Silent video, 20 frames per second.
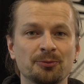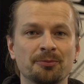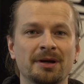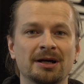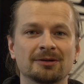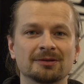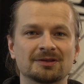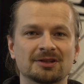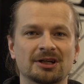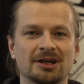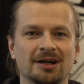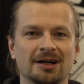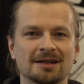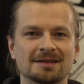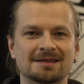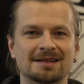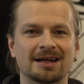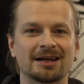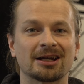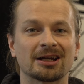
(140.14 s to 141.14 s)
meld
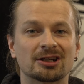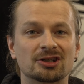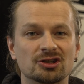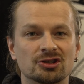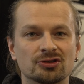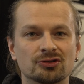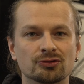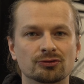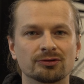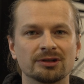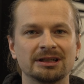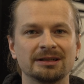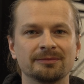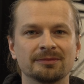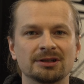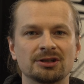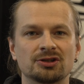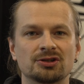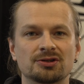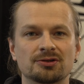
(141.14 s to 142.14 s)
cards that are
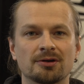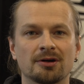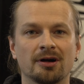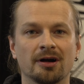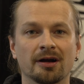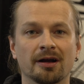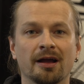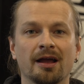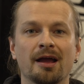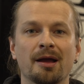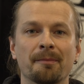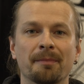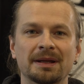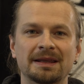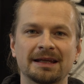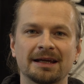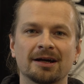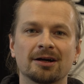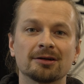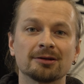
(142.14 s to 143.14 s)
extremely strong, but
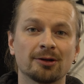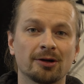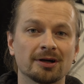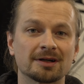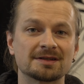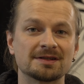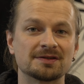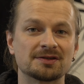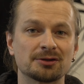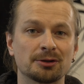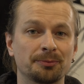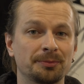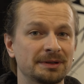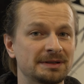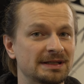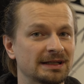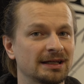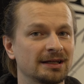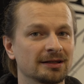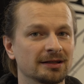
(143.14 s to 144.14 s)
they are locked into a
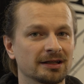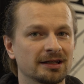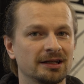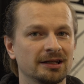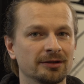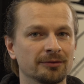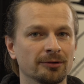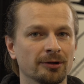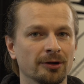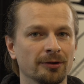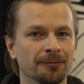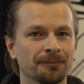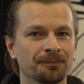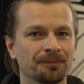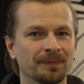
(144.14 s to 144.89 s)
particular hero.